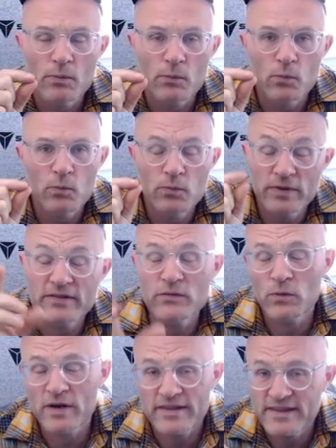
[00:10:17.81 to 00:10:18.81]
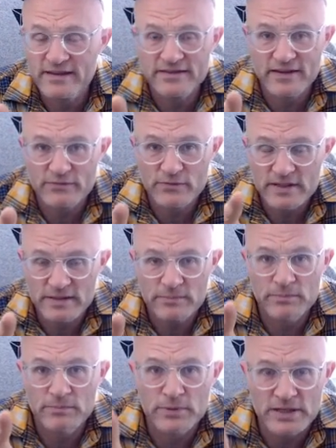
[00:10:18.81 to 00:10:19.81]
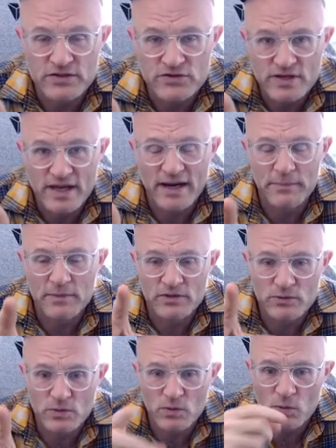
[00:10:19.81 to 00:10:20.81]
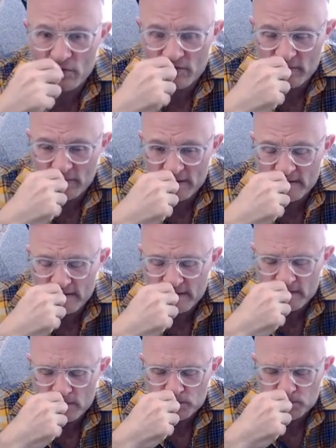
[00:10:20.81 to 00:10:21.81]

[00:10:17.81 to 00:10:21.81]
this is one of the things I've really preached, and I'm going to do a course about this